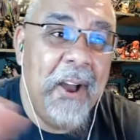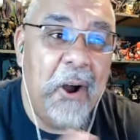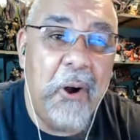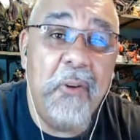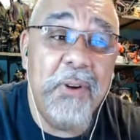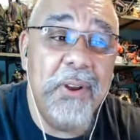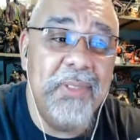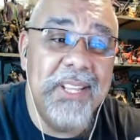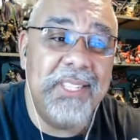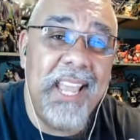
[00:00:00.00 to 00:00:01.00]
over
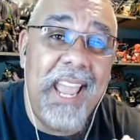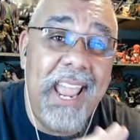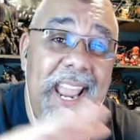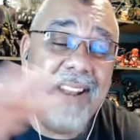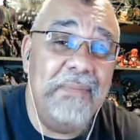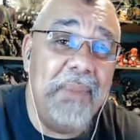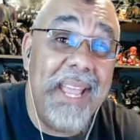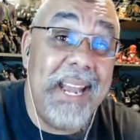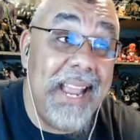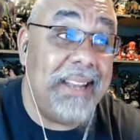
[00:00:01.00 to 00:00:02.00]
this
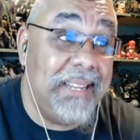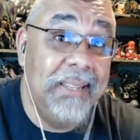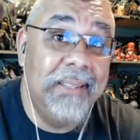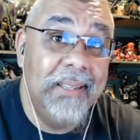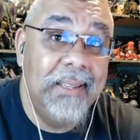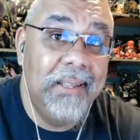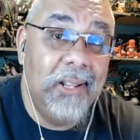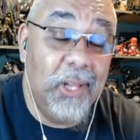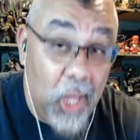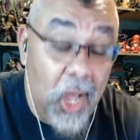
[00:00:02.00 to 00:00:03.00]
eight-minute
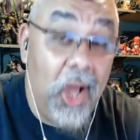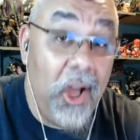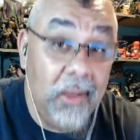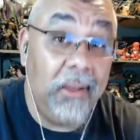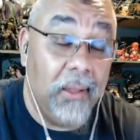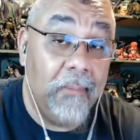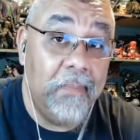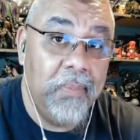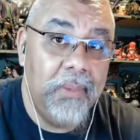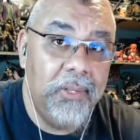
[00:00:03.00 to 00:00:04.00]
long
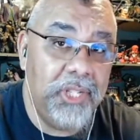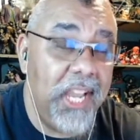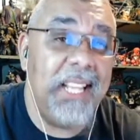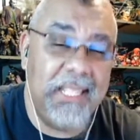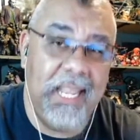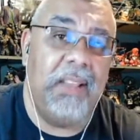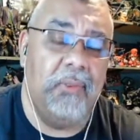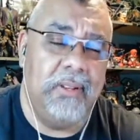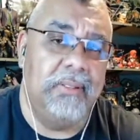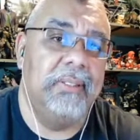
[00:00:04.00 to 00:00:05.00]
chase
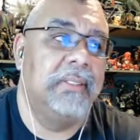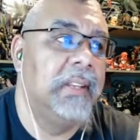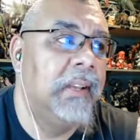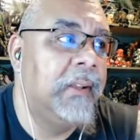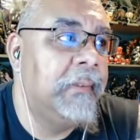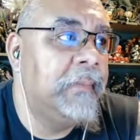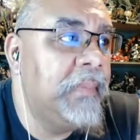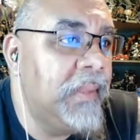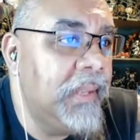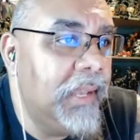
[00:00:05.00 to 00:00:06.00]
sequence.
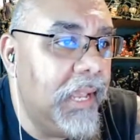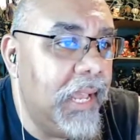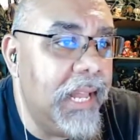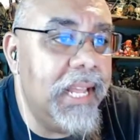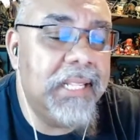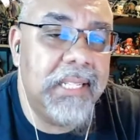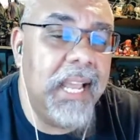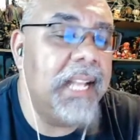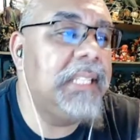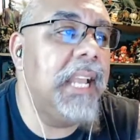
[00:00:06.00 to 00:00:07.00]
It, it's,
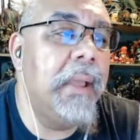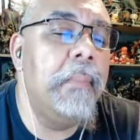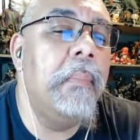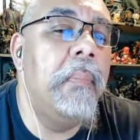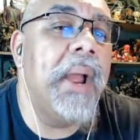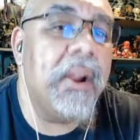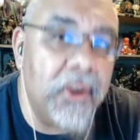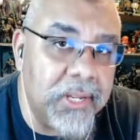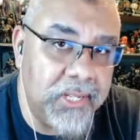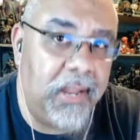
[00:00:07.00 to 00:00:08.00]
it's
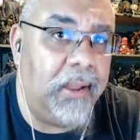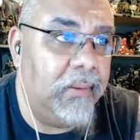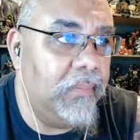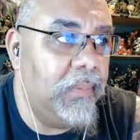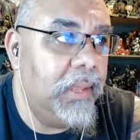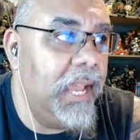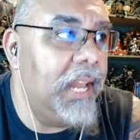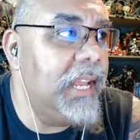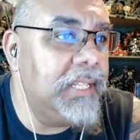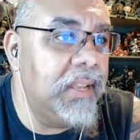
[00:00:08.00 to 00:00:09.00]
embarrassing.
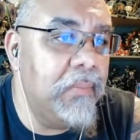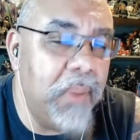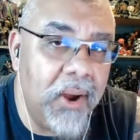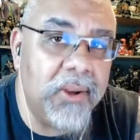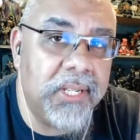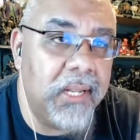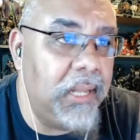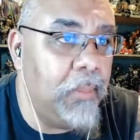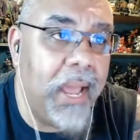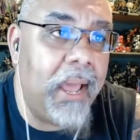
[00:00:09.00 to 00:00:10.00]
It is
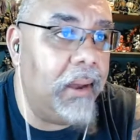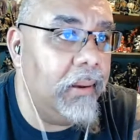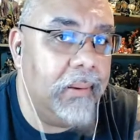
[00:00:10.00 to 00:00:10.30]
embarrassingly bad.